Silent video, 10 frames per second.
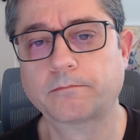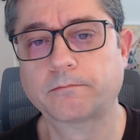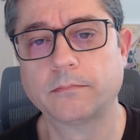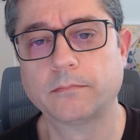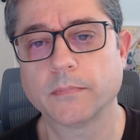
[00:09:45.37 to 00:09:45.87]

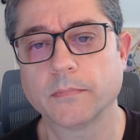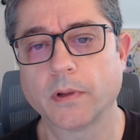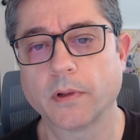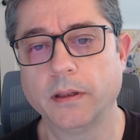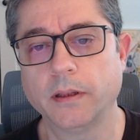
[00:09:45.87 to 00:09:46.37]
let's
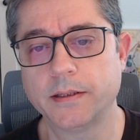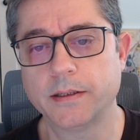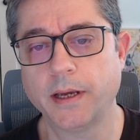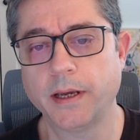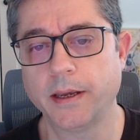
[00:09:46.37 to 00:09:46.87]
say
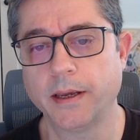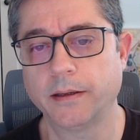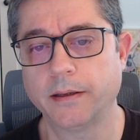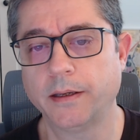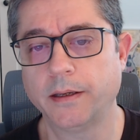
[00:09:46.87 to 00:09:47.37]
incoming
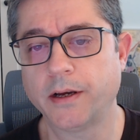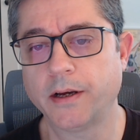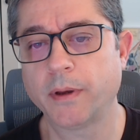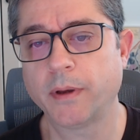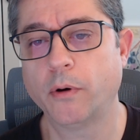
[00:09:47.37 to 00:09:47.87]
population
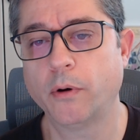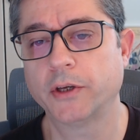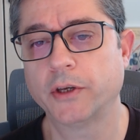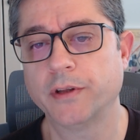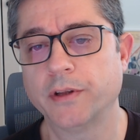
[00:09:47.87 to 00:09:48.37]
number to
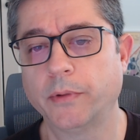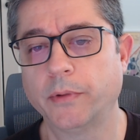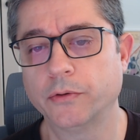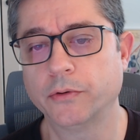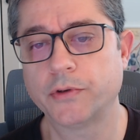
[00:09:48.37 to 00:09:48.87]

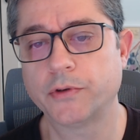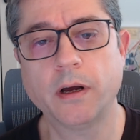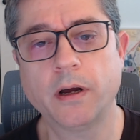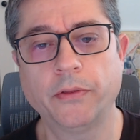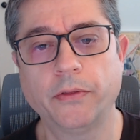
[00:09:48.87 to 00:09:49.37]
300, let's
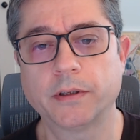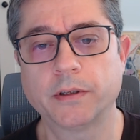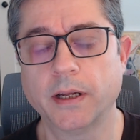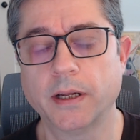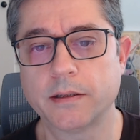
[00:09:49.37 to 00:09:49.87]
say
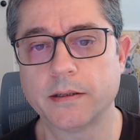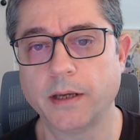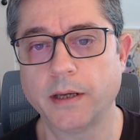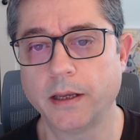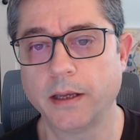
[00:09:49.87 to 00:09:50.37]
to
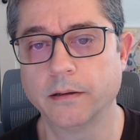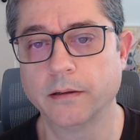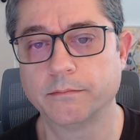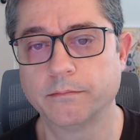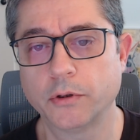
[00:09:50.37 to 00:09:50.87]
push it
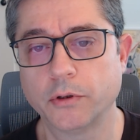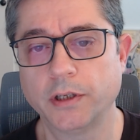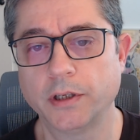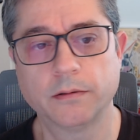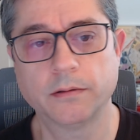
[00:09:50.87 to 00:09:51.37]

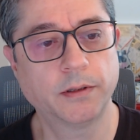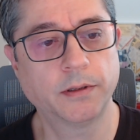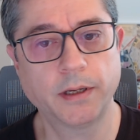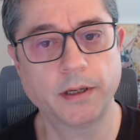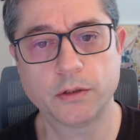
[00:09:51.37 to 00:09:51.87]
this
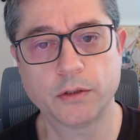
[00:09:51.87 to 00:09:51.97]
way.